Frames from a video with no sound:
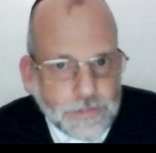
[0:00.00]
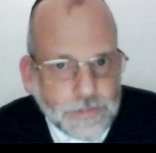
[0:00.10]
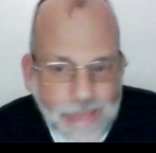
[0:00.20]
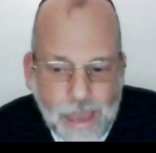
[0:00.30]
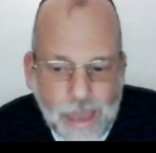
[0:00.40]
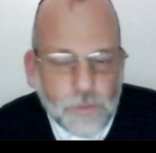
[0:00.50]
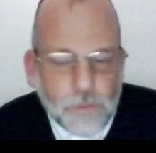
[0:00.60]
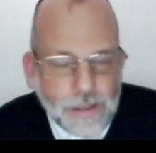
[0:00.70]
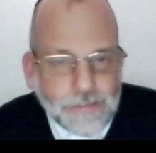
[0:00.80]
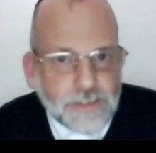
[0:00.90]
Now,
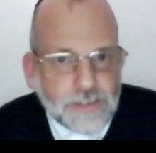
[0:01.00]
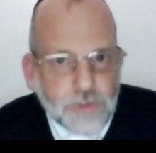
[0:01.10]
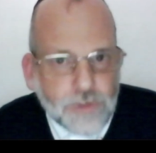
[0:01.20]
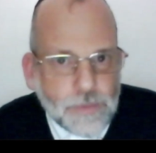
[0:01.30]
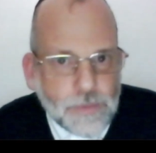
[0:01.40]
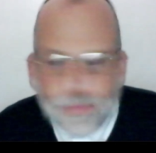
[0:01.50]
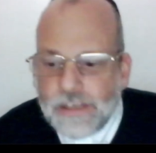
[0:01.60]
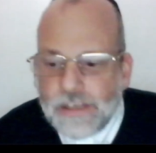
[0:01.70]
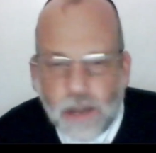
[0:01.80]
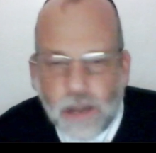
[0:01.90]
in this dream, he's
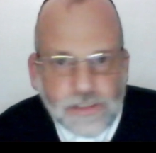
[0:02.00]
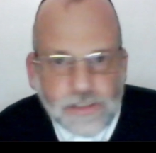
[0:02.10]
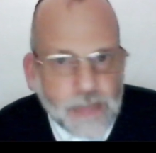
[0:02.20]
being judged.